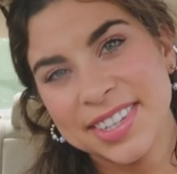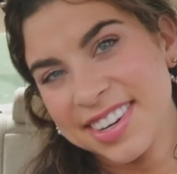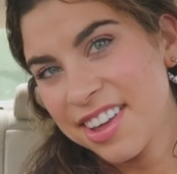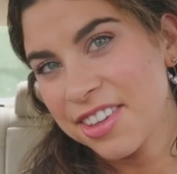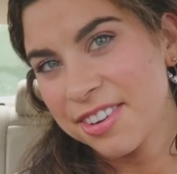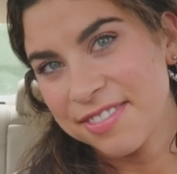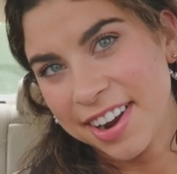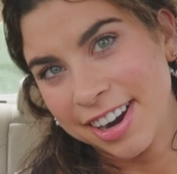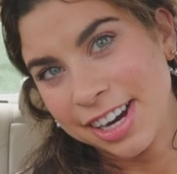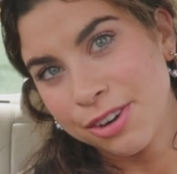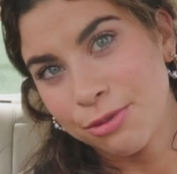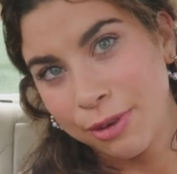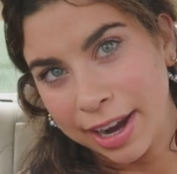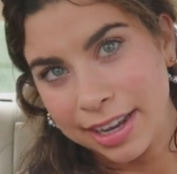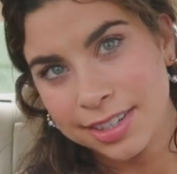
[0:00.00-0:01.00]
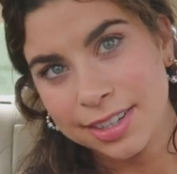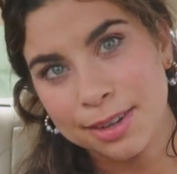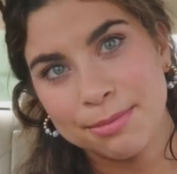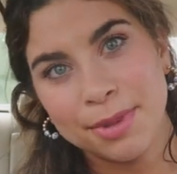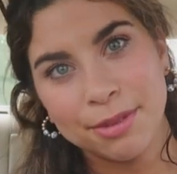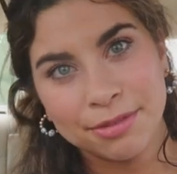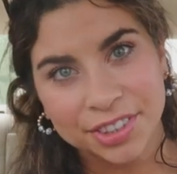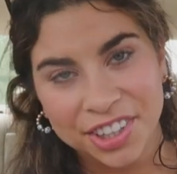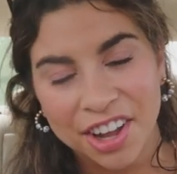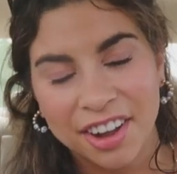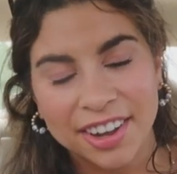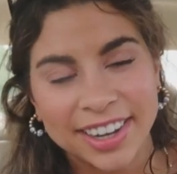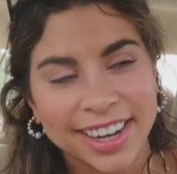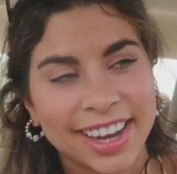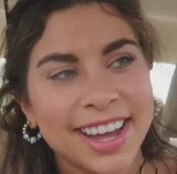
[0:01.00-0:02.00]
was another very random
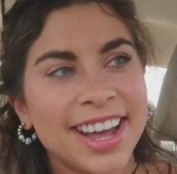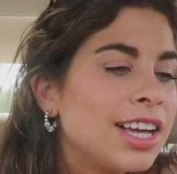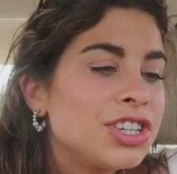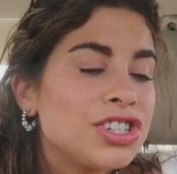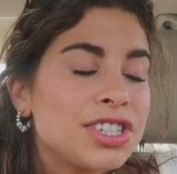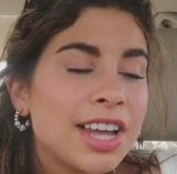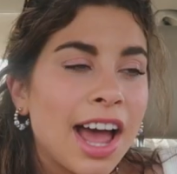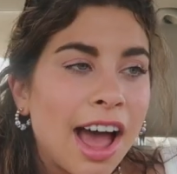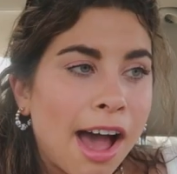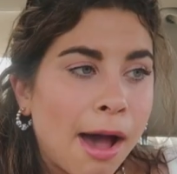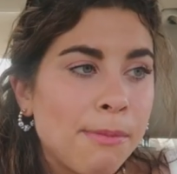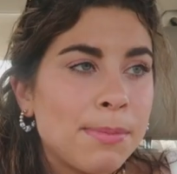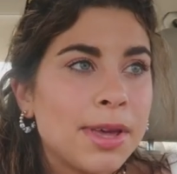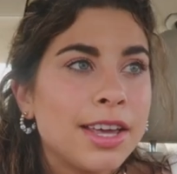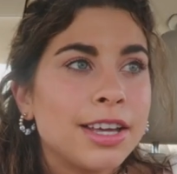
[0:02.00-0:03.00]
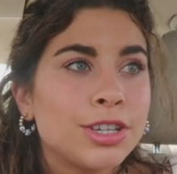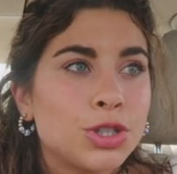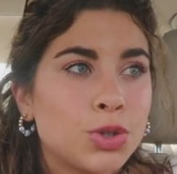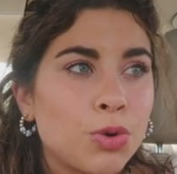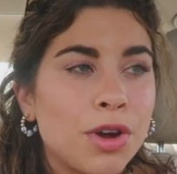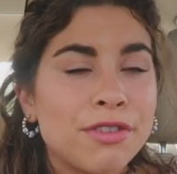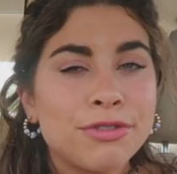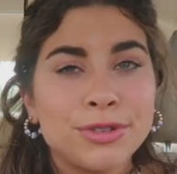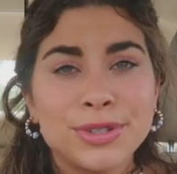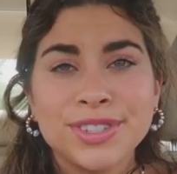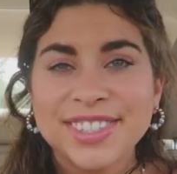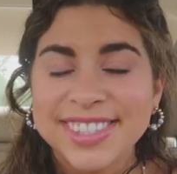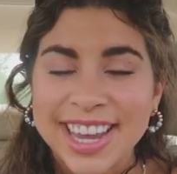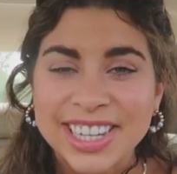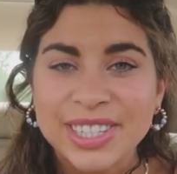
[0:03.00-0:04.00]
vlog, just happy,
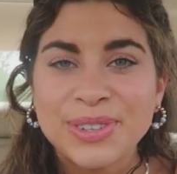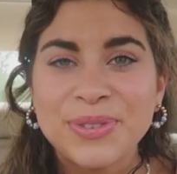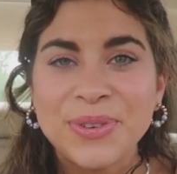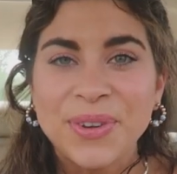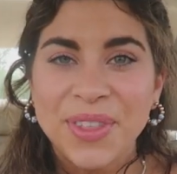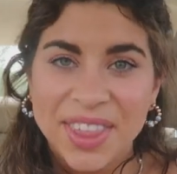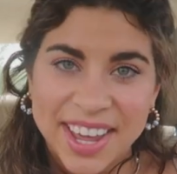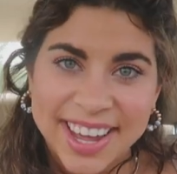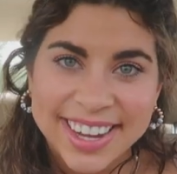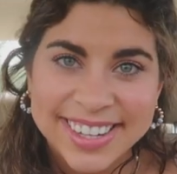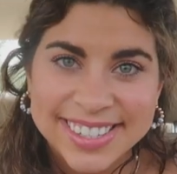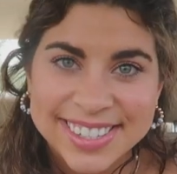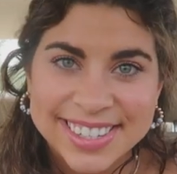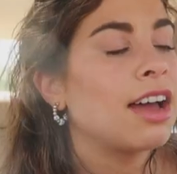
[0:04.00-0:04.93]
joyful, zestful things.